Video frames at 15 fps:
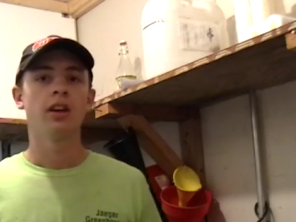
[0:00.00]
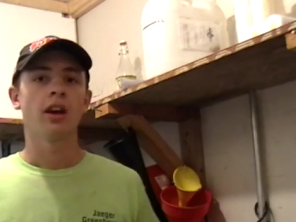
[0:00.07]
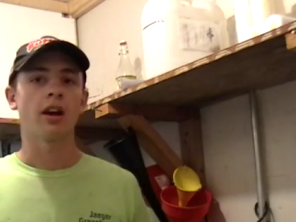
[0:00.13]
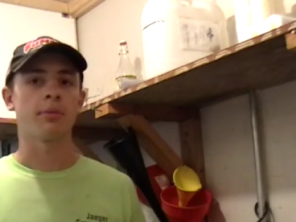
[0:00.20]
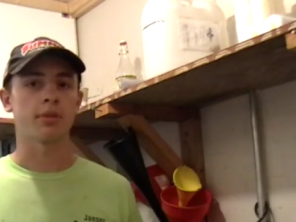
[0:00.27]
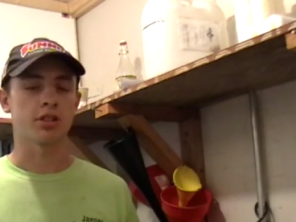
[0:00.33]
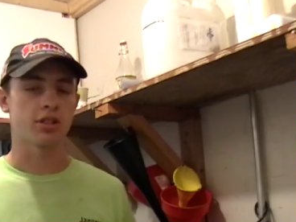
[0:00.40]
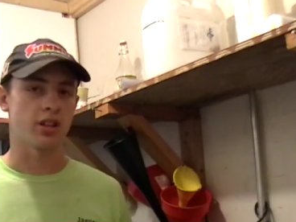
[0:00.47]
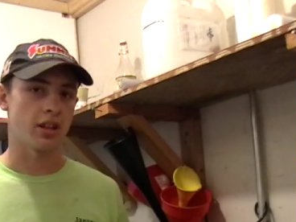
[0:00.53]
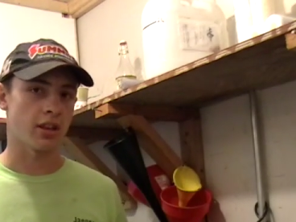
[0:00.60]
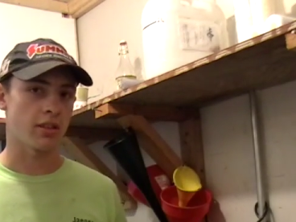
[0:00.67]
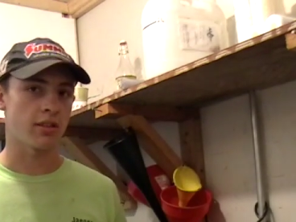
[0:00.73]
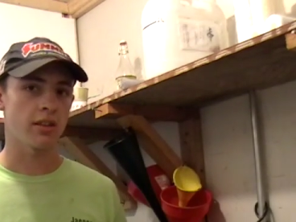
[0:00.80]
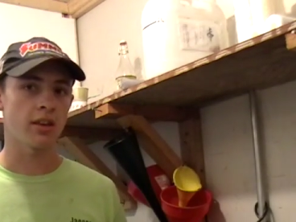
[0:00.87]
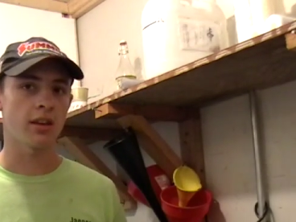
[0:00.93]
how much
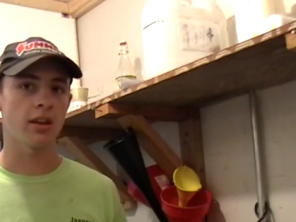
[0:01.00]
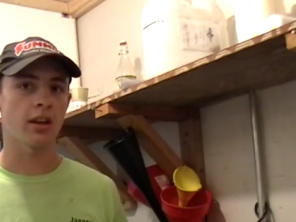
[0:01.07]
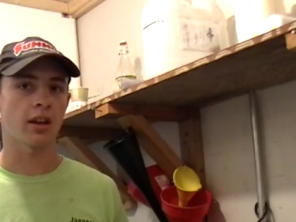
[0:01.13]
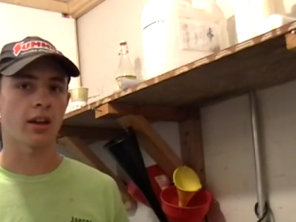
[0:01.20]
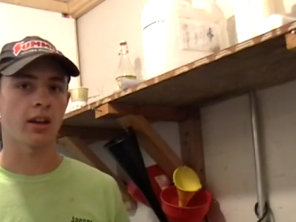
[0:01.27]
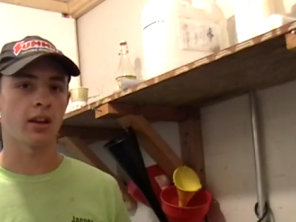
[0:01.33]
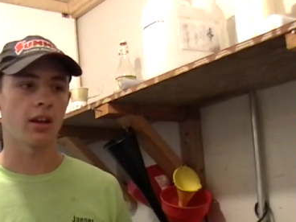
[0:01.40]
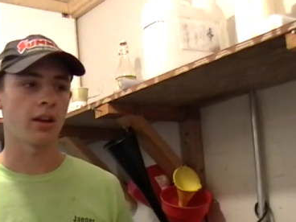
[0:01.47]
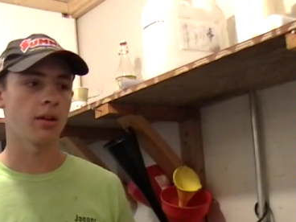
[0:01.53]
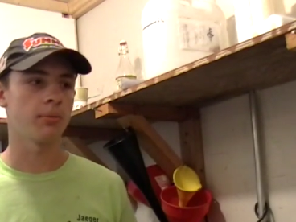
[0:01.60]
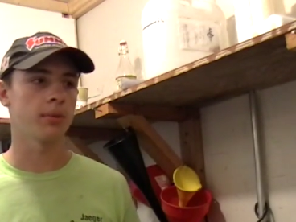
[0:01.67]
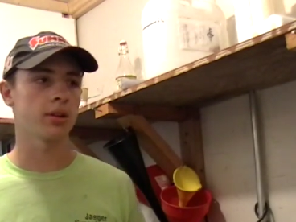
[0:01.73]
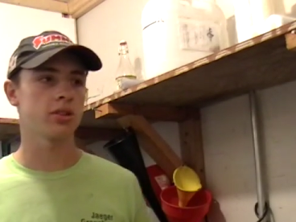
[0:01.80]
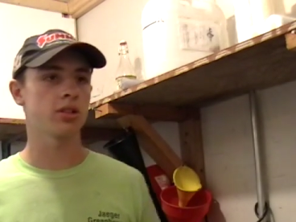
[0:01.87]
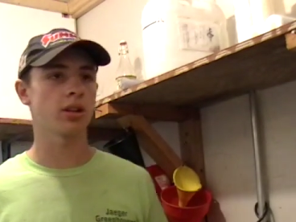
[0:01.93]
DSC, and how
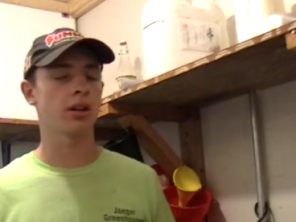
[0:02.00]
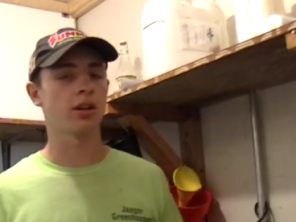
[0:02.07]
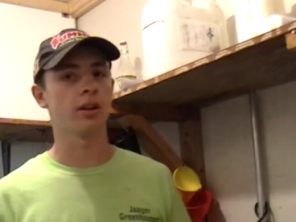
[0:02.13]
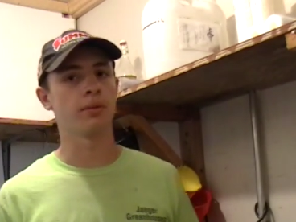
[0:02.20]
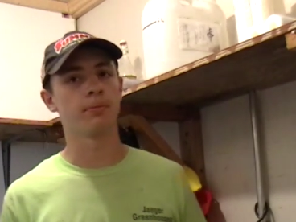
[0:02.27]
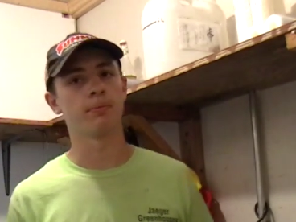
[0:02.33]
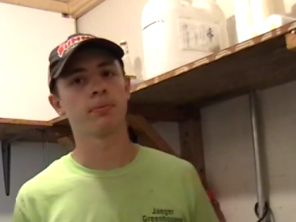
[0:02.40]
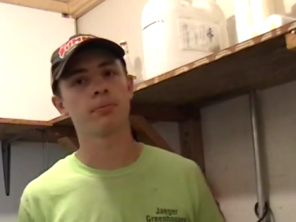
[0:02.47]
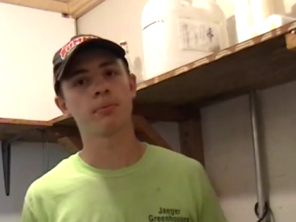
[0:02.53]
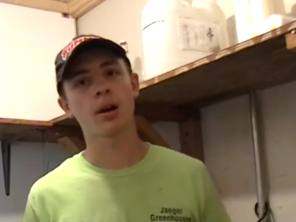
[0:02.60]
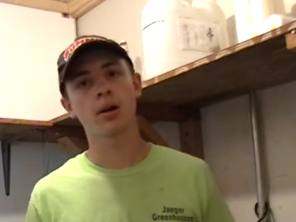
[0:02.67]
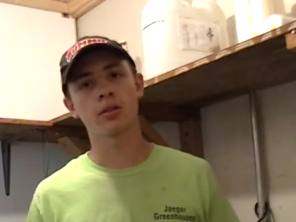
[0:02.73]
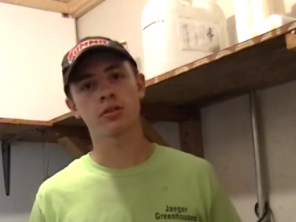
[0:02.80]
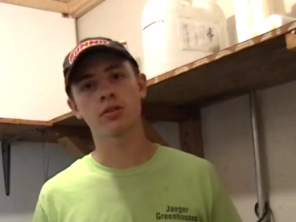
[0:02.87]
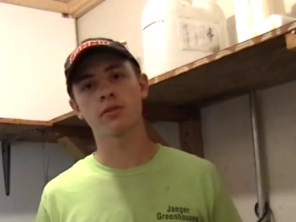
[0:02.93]
much um,
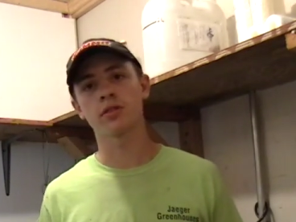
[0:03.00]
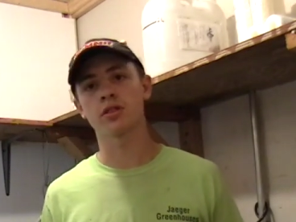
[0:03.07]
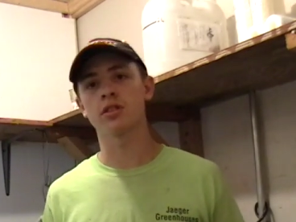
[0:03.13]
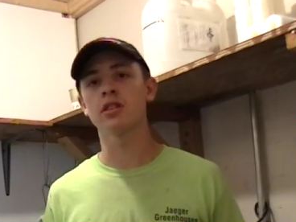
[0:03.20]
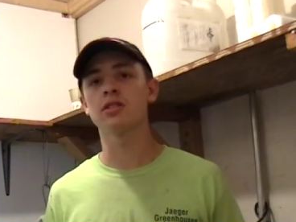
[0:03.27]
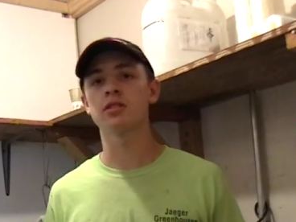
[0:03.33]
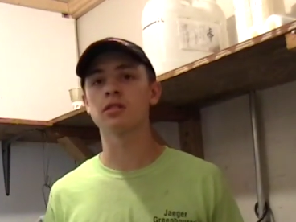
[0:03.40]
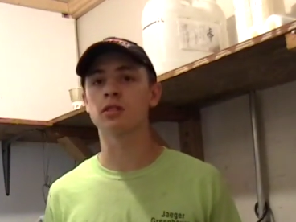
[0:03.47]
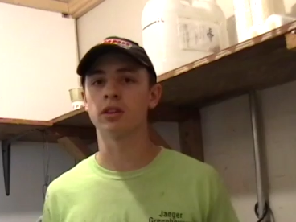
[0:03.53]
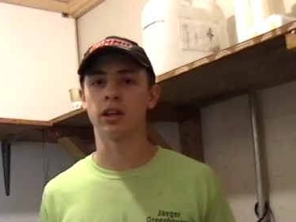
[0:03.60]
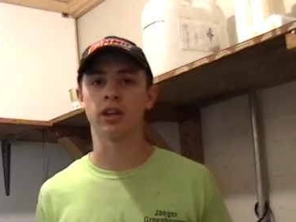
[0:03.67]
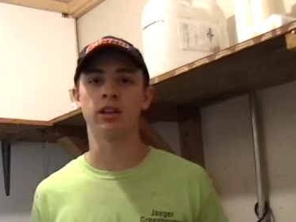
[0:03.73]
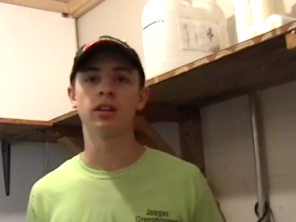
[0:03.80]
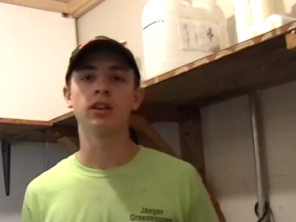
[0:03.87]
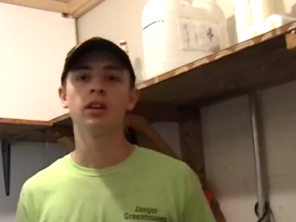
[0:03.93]
Power Service Diesel
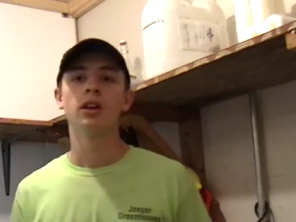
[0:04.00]
Kleen